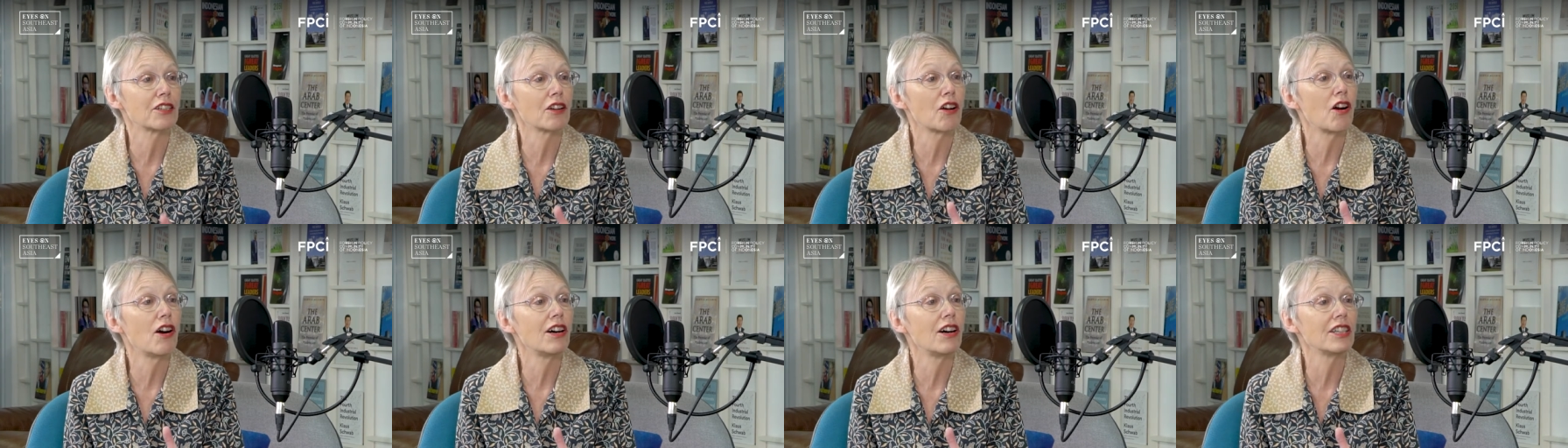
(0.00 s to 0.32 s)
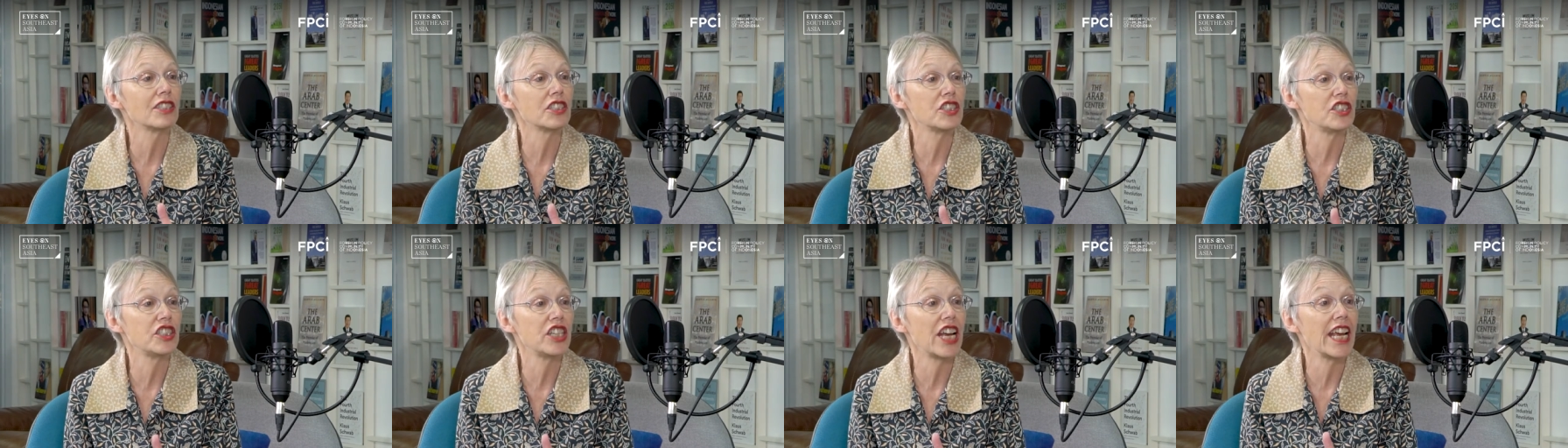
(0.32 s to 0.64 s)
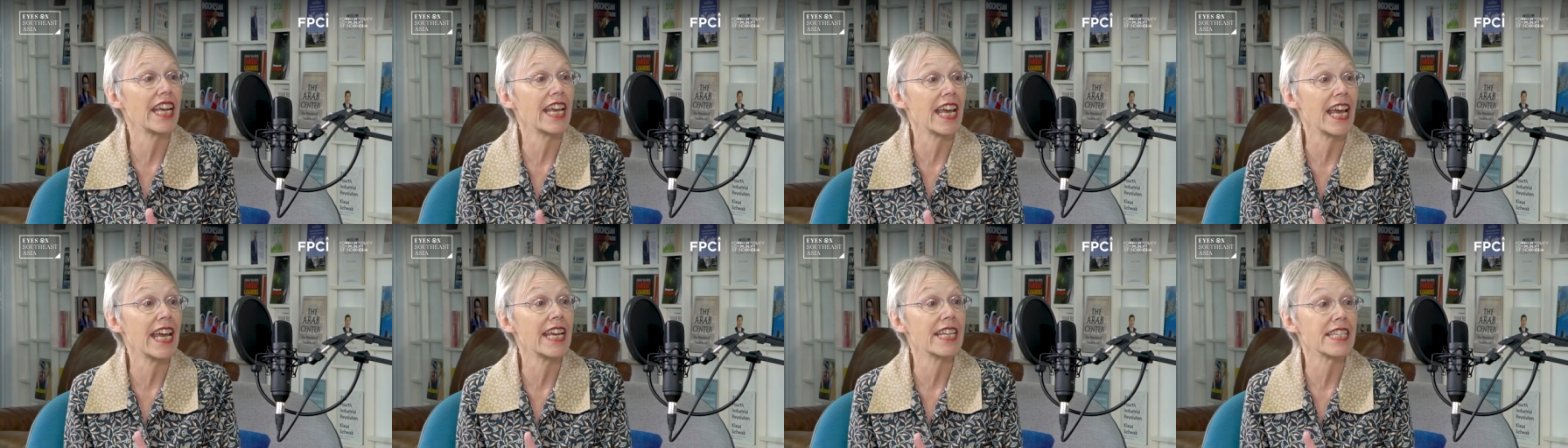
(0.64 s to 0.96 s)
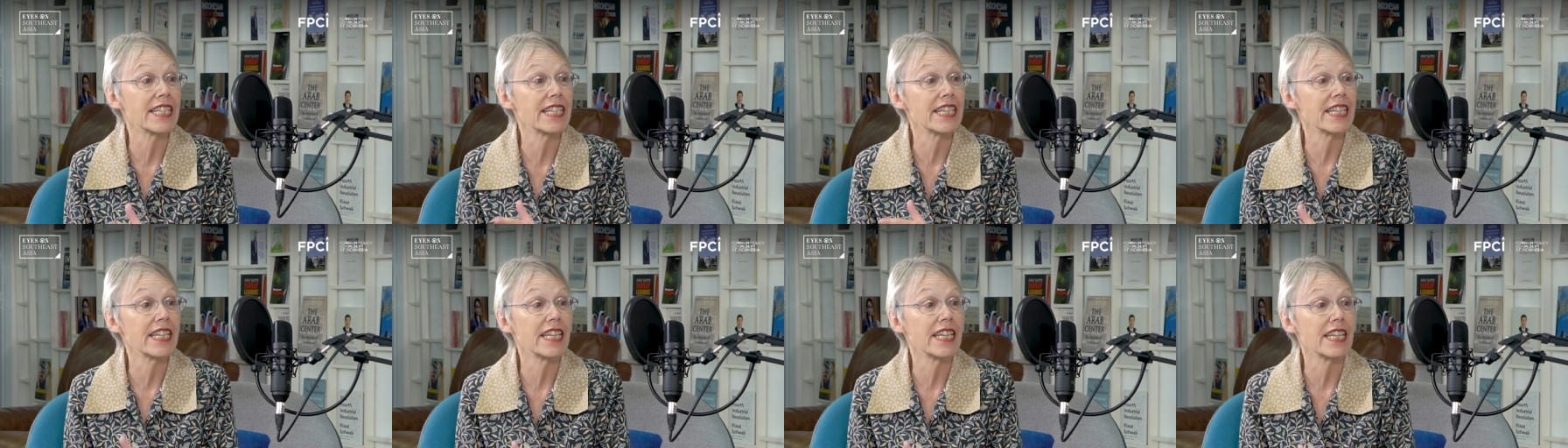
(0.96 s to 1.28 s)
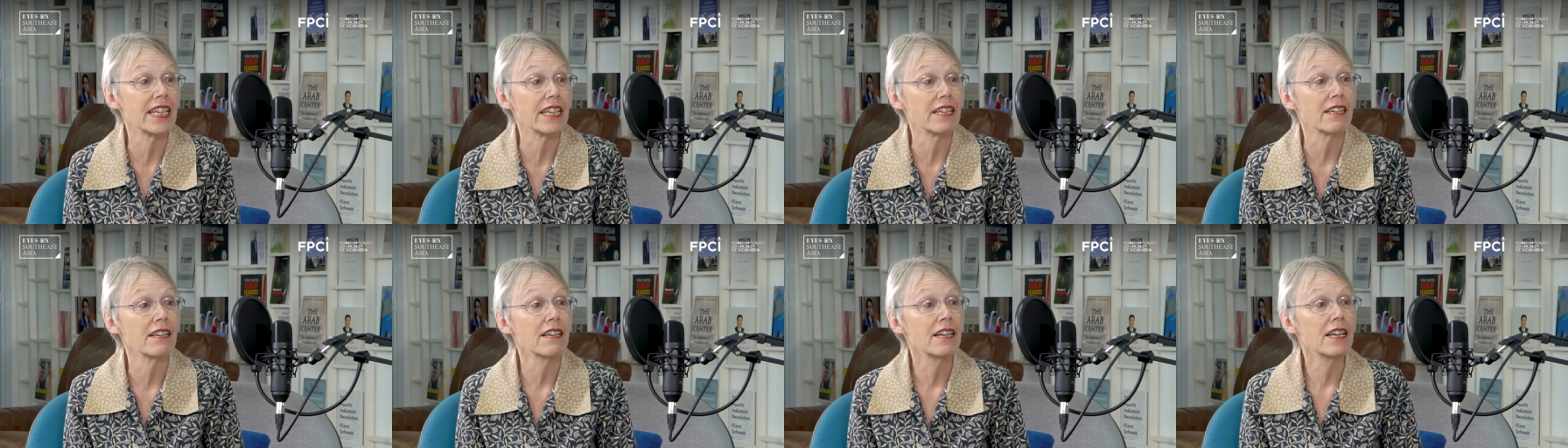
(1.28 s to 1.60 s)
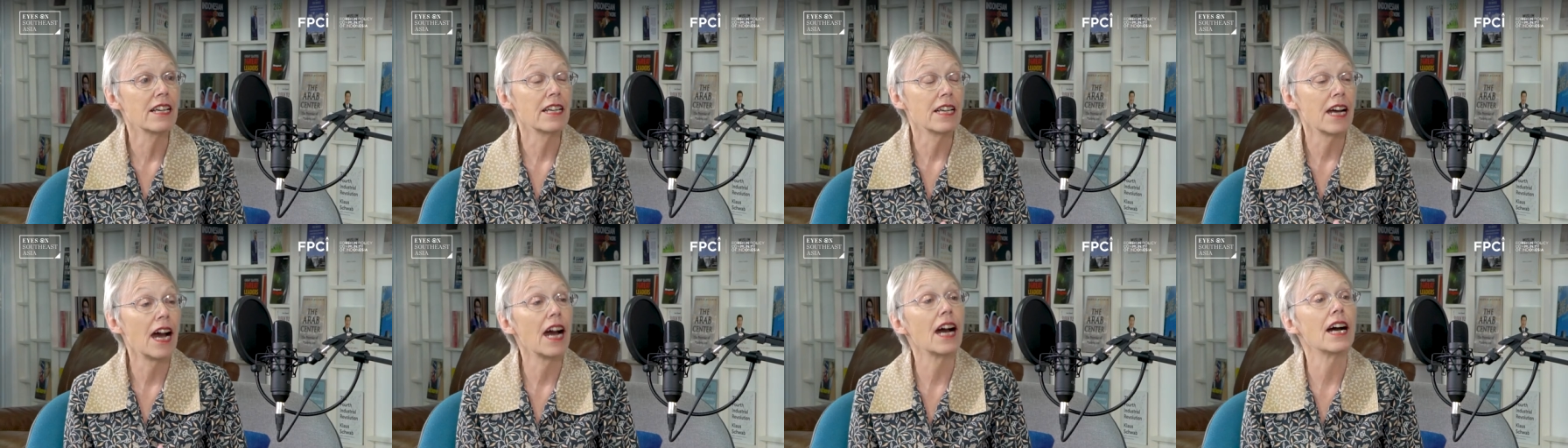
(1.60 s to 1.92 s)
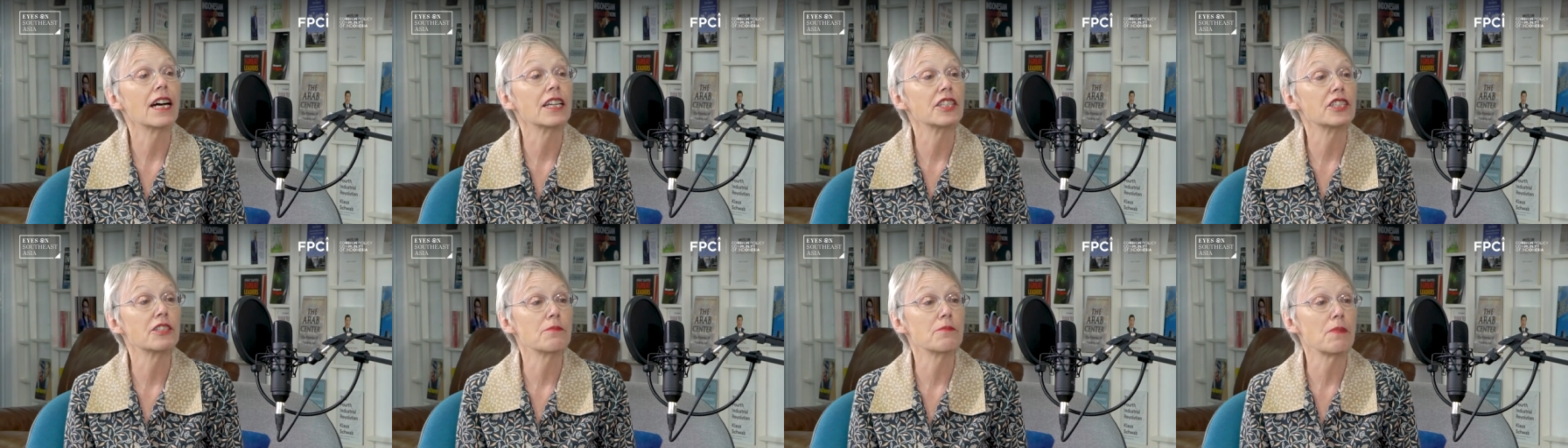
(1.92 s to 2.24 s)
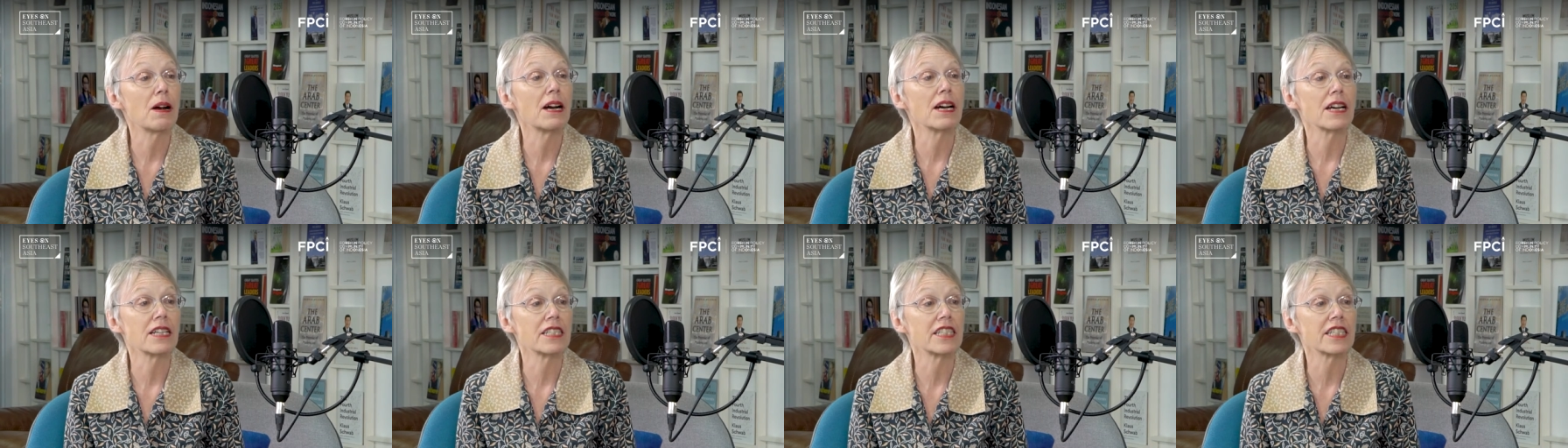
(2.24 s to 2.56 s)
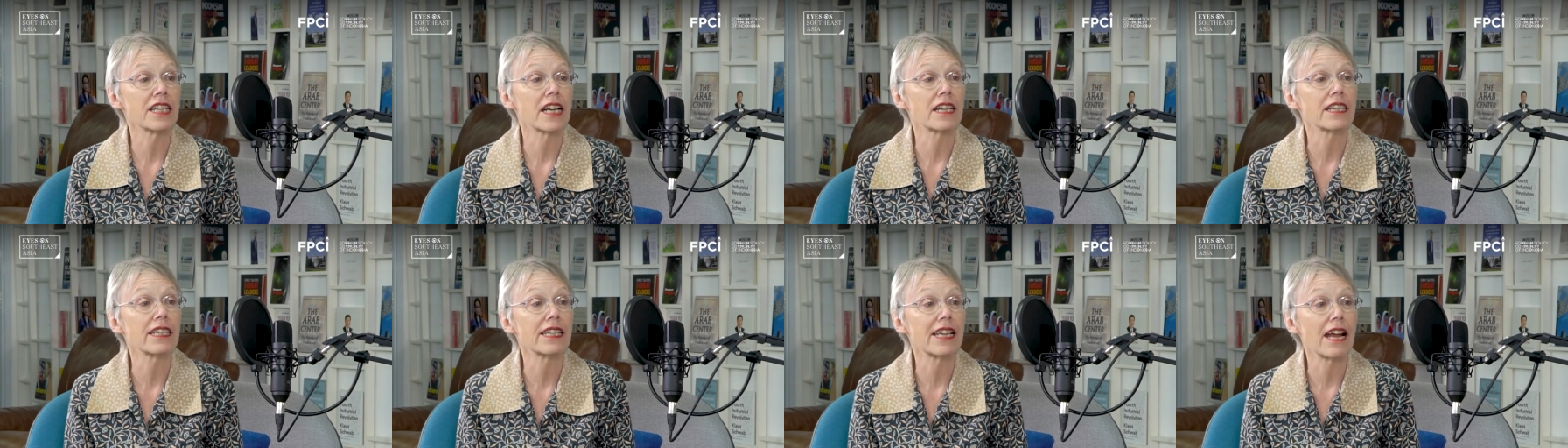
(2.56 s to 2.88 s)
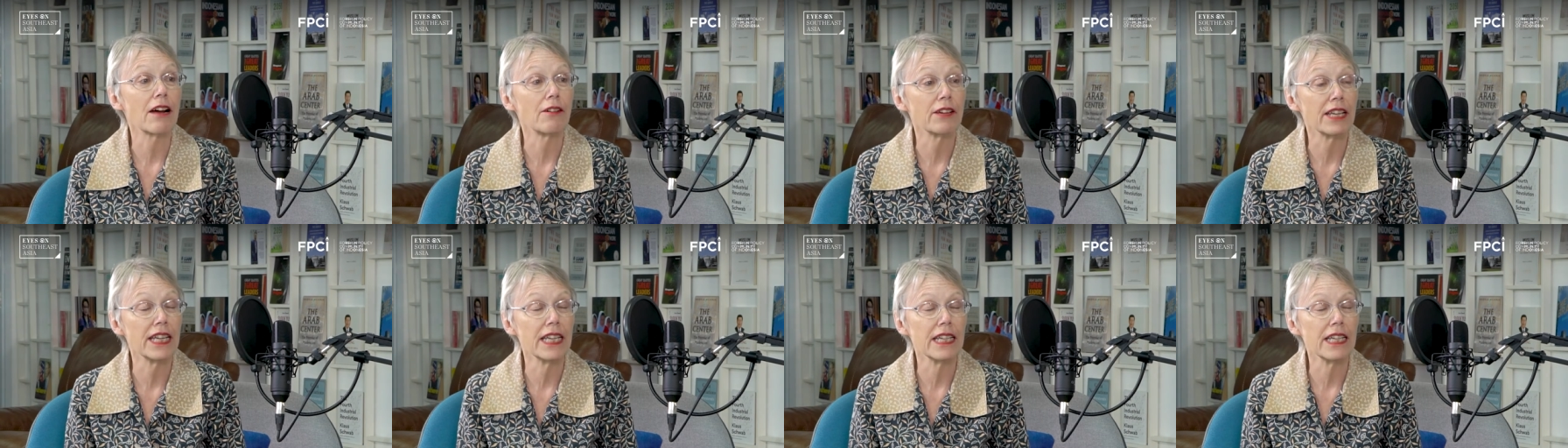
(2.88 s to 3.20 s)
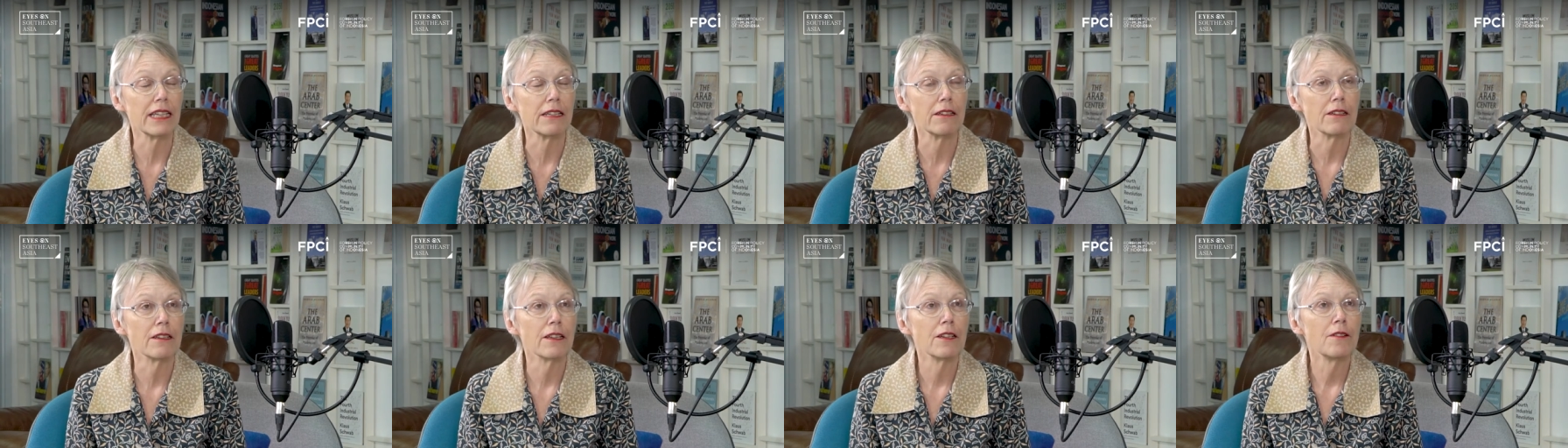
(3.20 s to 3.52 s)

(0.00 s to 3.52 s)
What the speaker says: called JAT, Jamaah Ansharut Tauhid.